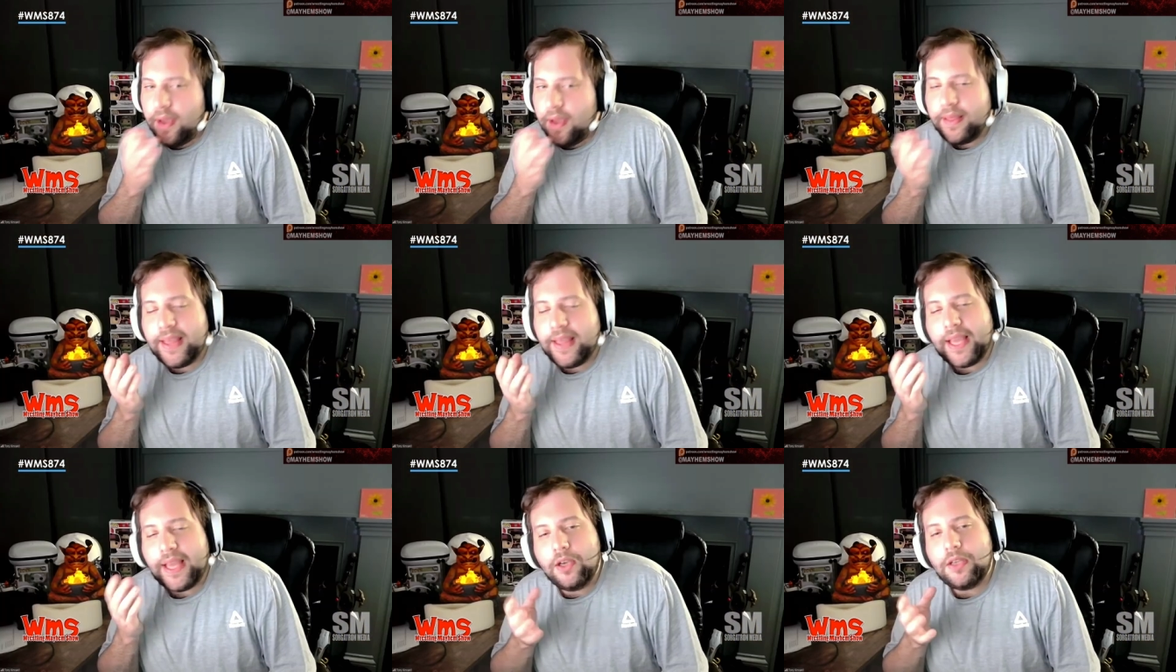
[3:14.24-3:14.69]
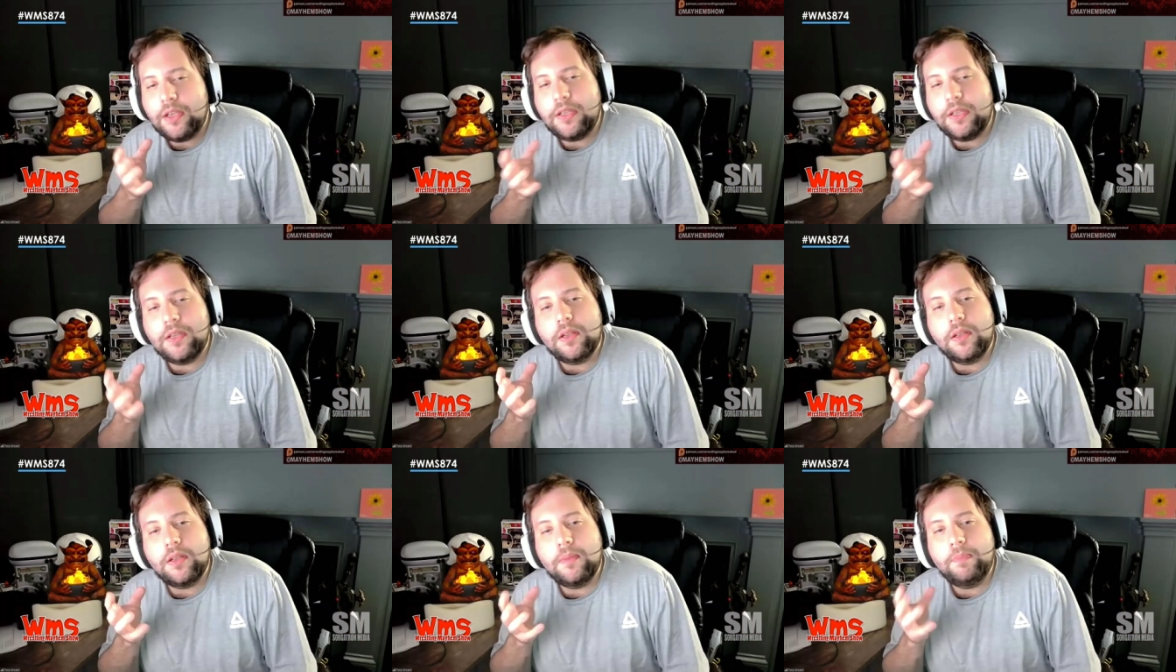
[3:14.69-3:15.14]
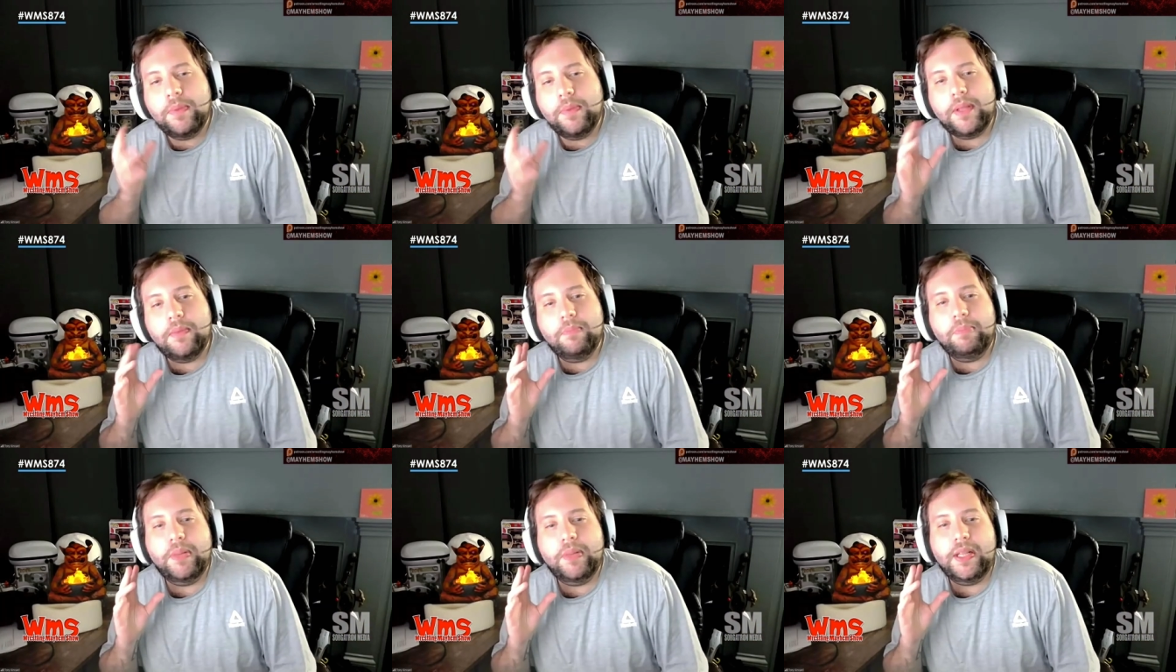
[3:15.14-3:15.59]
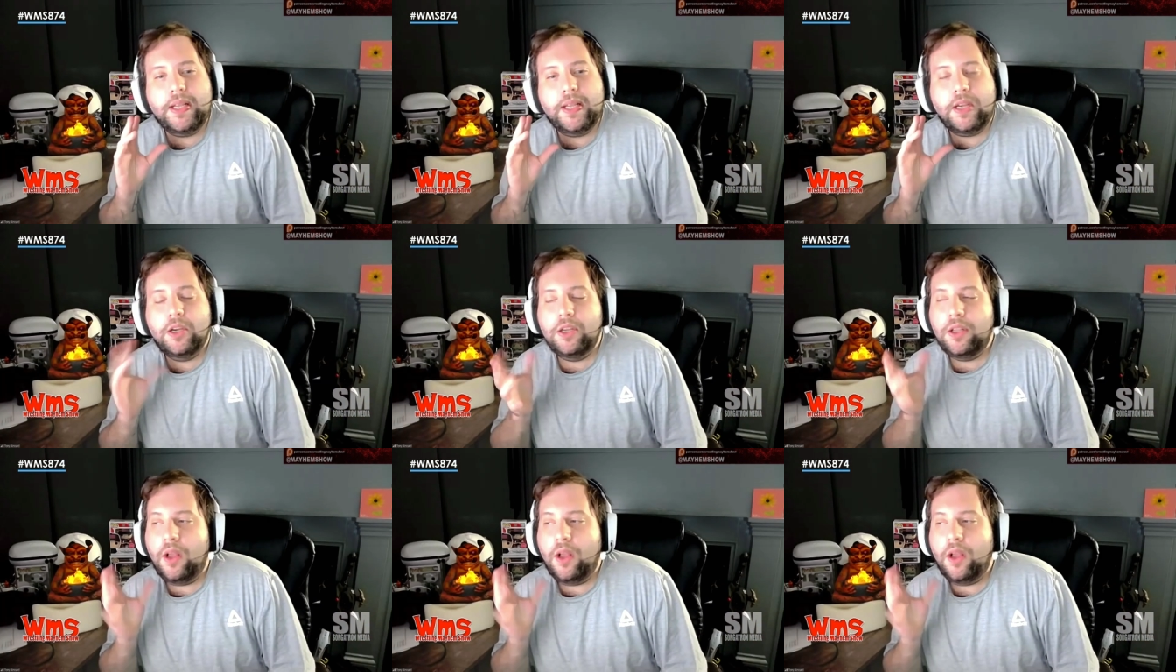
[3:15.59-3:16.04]
They could, but but it
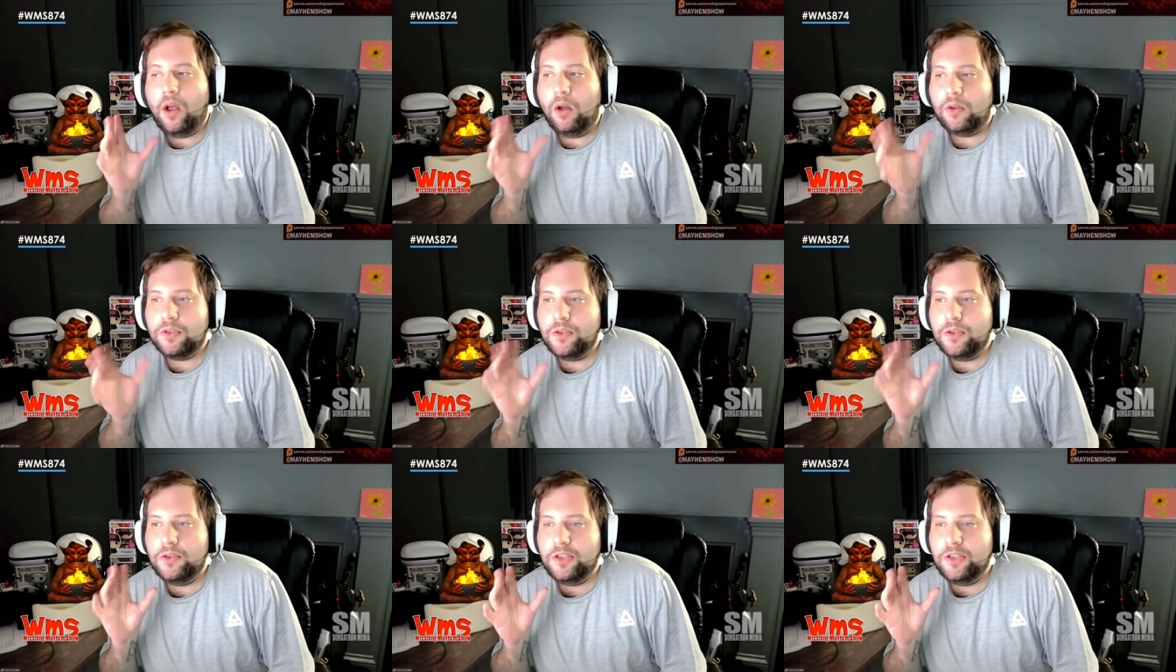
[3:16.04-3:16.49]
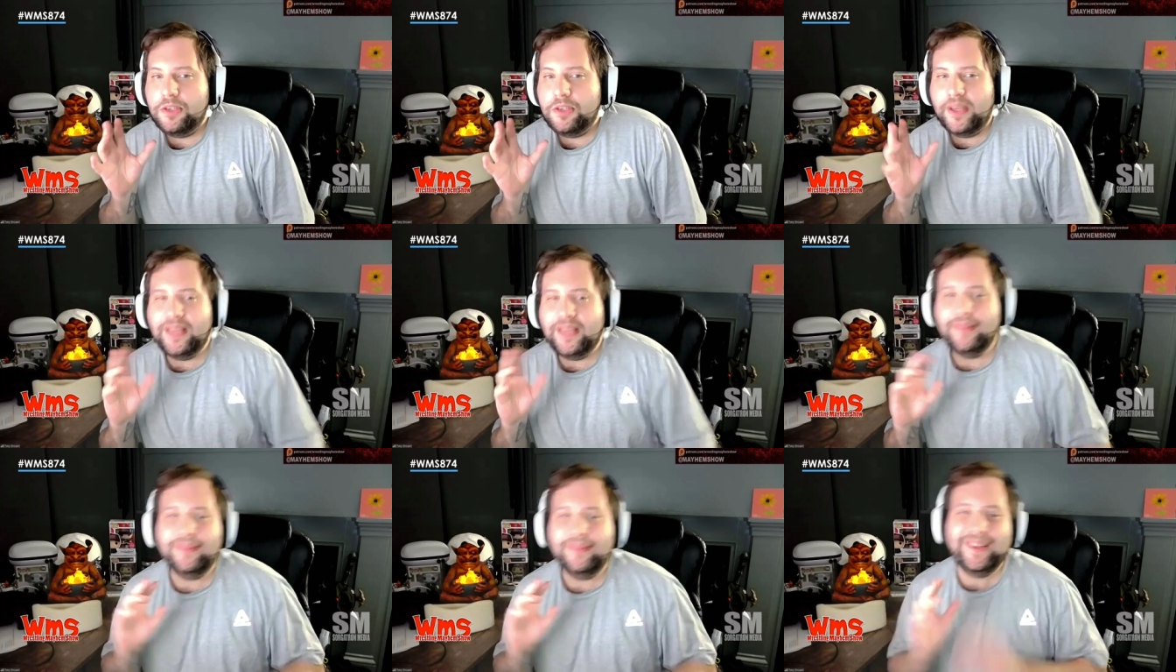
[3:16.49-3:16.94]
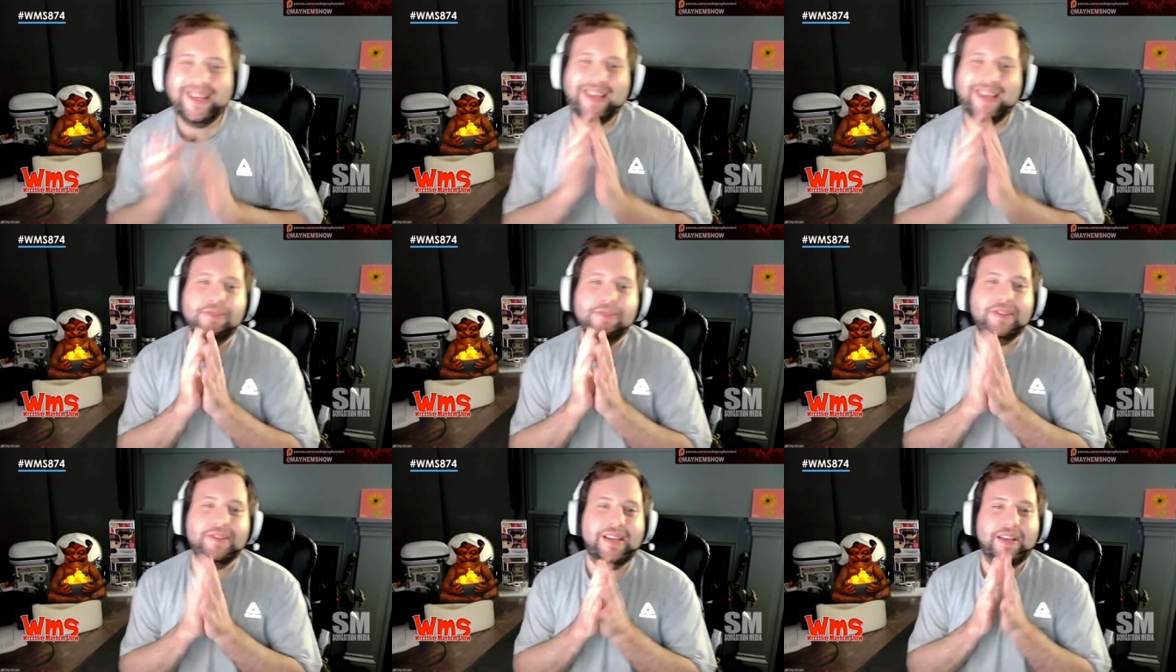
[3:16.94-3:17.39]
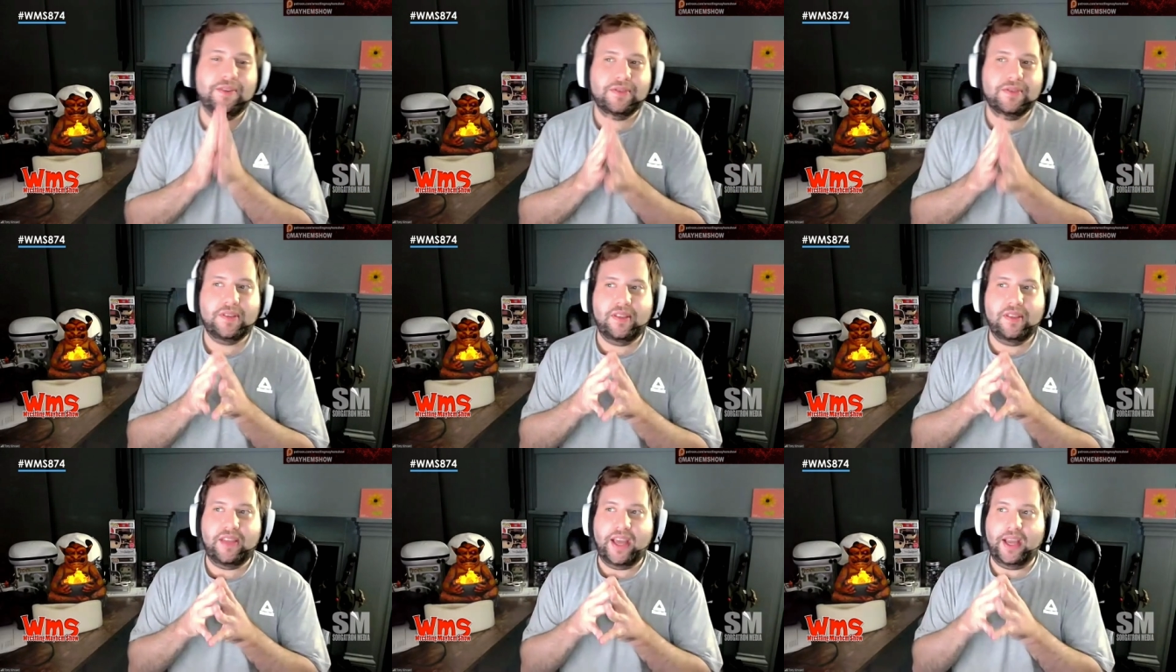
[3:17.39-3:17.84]
could also just like here's here's
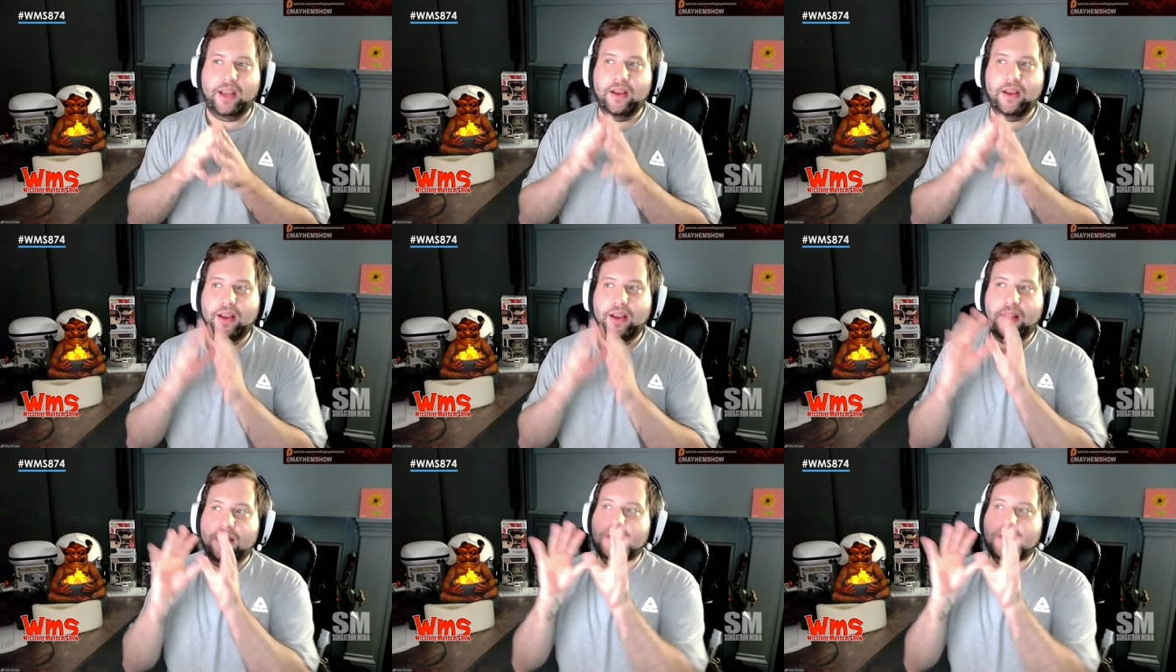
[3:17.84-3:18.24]
the thing.